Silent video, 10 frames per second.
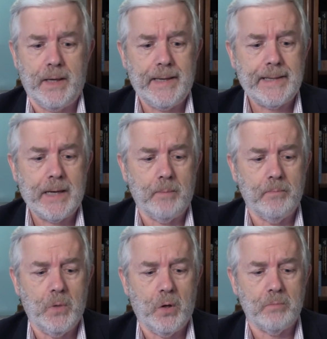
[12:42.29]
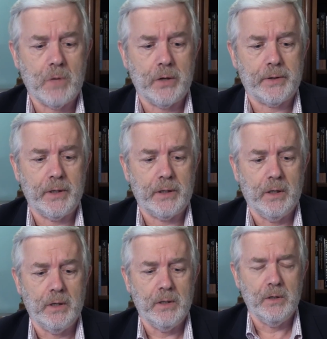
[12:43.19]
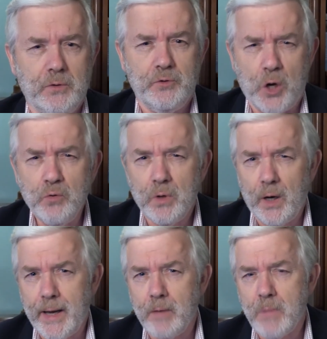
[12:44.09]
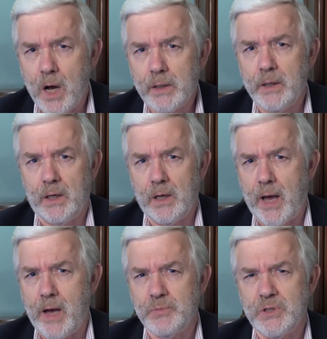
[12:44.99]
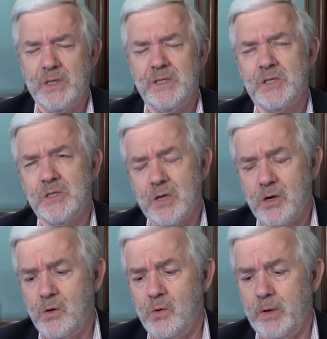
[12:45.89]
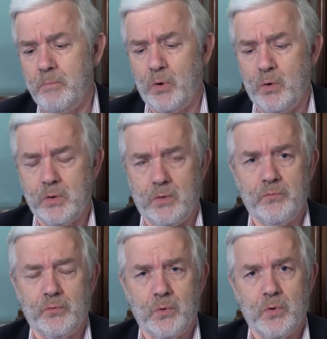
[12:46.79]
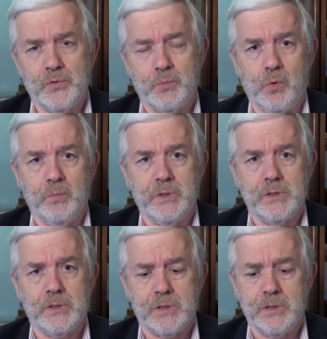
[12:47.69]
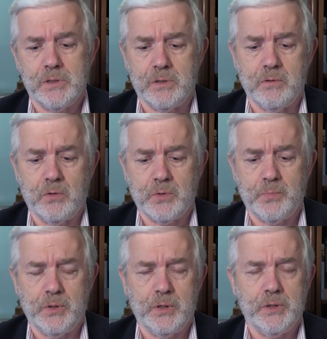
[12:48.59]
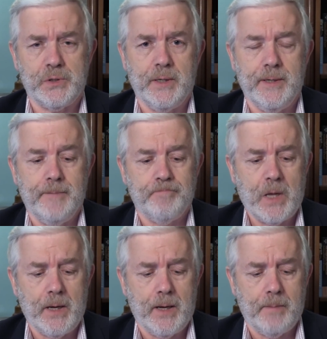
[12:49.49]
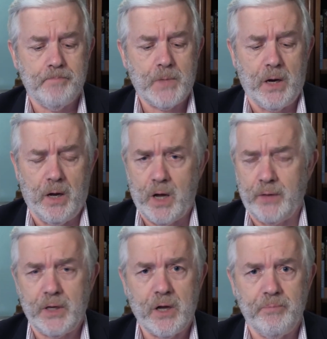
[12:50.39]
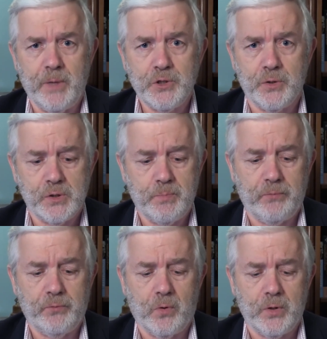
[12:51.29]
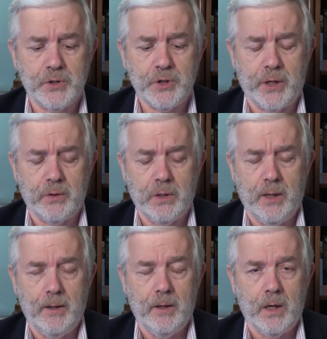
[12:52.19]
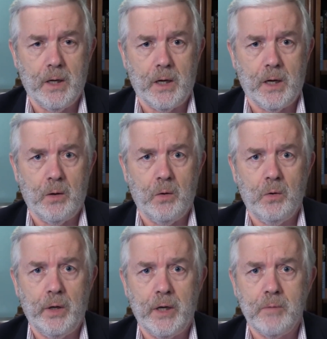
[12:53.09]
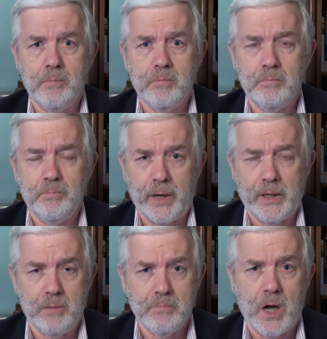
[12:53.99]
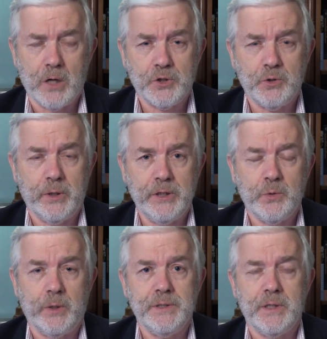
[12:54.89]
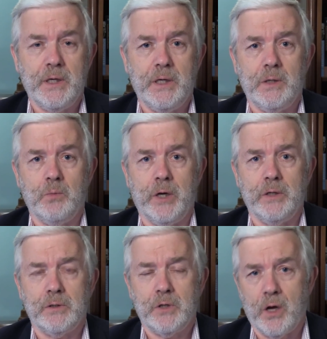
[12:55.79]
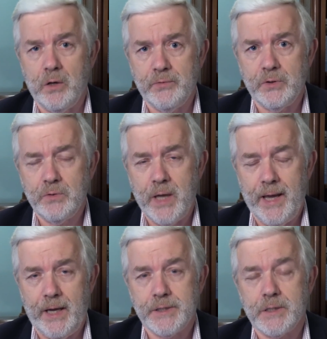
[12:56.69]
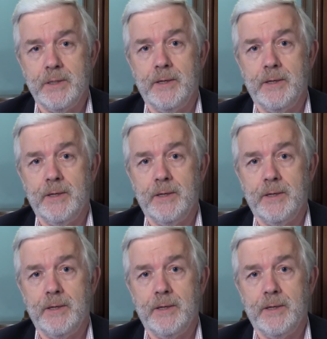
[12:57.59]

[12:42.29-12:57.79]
income on marketing. Don't let marketing lapse. It is so important for small businesses and entrepreneurs. Um, and I, I think I've mentioned this before on the channel. Uh, in back in March twenty twenty, when COVID hit,